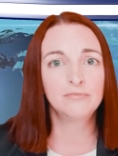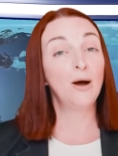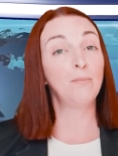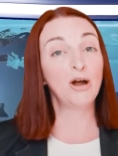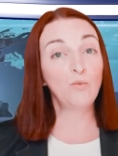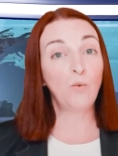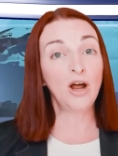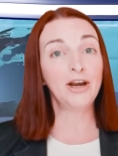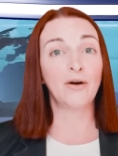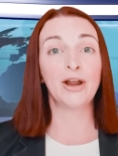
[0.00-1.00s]
But one
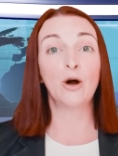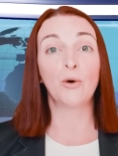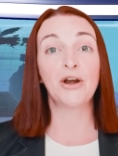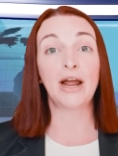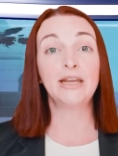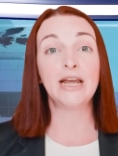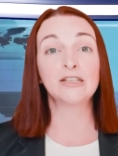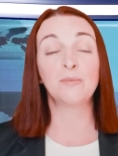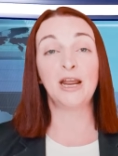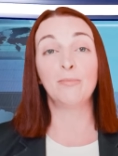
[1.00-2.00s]
area where Nike
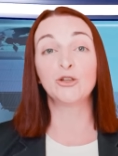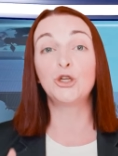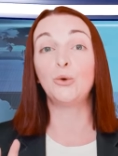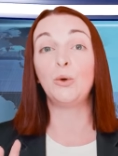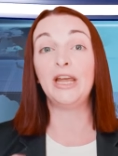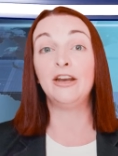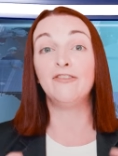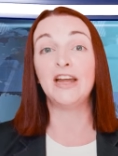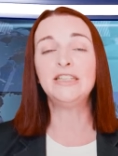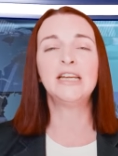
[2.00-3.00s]
has been able to
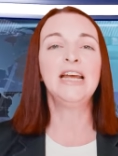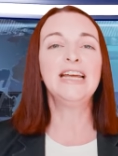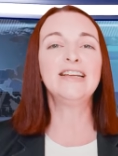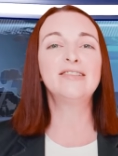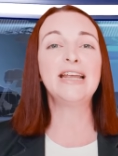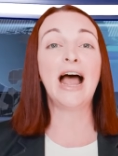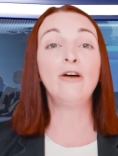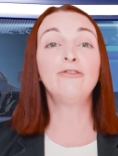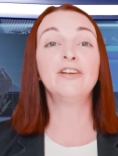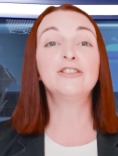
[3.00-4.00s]
innovate is the
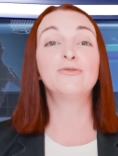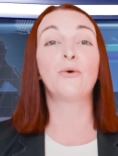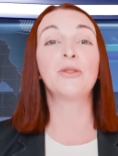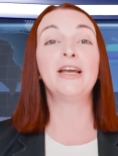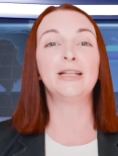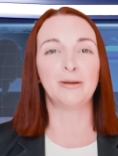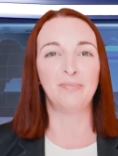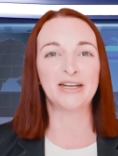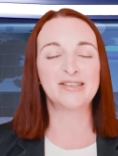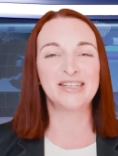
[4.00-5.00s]
outfits for the
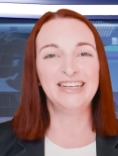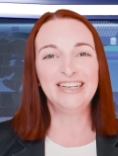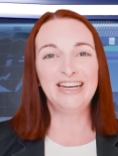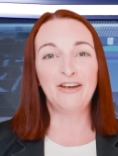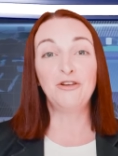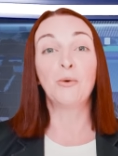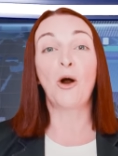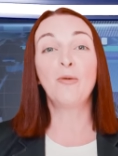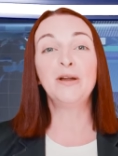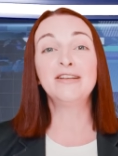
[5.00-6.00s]
Olympics. If you were
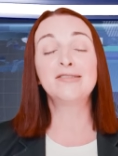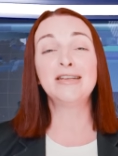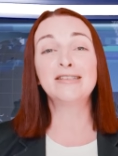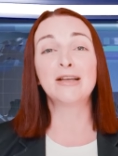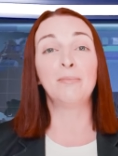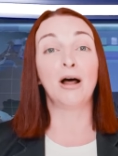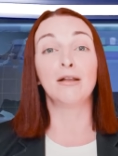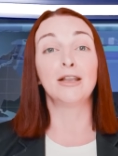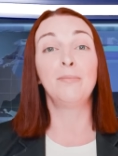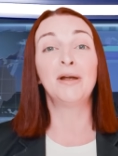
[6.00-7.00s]
hoping to see some
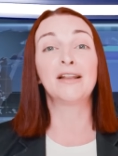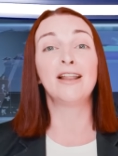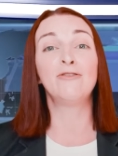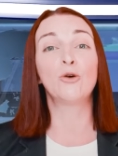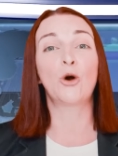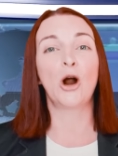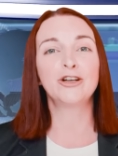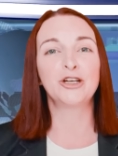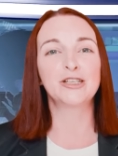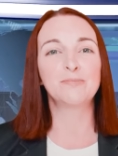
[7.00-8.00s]
Olympic level
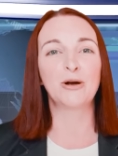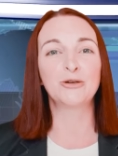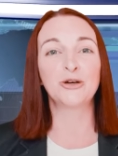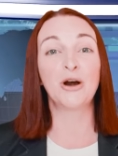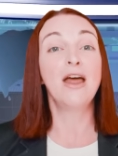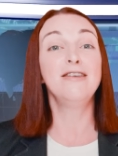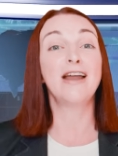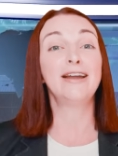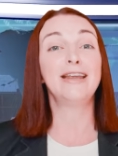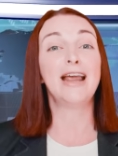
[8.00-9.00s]
crotch exposure,
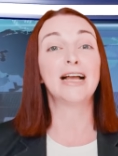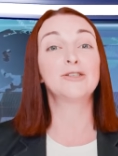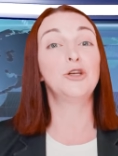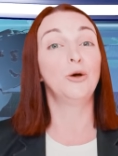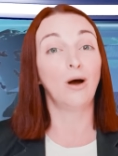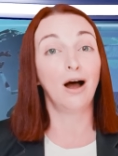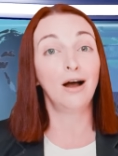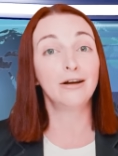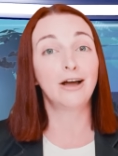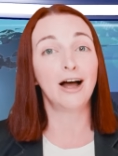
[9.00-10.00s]
Nike has you
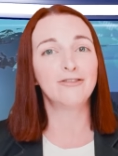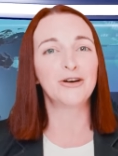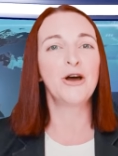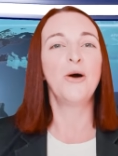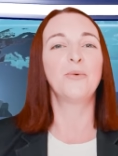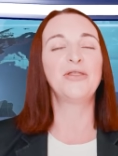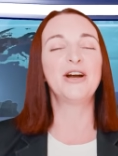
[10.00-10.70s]
uncovered with